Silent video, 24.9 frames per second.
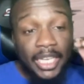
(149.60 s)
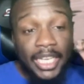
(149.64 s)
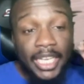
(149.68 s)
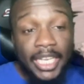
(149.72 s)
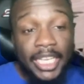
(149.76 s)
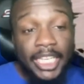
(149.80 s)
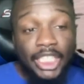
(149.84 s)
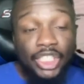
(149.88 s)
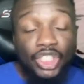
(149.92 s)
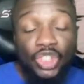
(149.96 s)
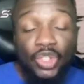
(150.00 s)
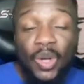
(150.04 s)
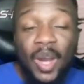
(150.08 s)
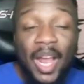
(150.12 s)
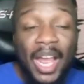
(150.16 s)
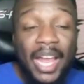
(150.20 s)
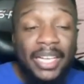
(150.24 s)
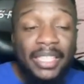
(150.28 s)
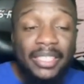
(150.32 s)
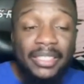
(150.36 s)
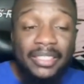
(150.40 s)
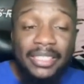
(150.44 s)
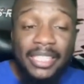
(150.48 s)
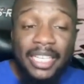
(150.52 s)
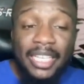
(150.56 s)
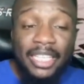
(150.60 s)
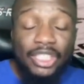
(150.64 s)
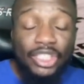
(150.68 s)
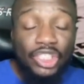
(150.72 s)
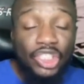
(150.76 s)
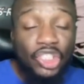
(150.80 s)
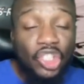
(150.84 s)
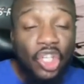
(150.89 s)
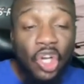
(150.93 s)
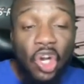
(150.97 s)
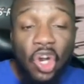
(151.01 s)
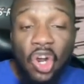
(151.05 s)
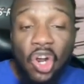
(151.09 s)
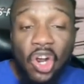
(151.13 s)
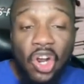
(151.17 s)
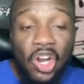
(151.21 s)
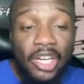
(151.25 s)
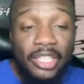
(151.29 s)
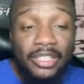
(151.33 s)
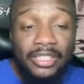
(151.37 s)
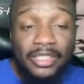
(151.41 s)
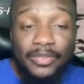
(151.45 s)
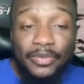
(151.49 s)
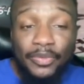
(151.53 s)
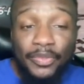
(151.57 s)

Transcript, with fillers: He tried to take a charge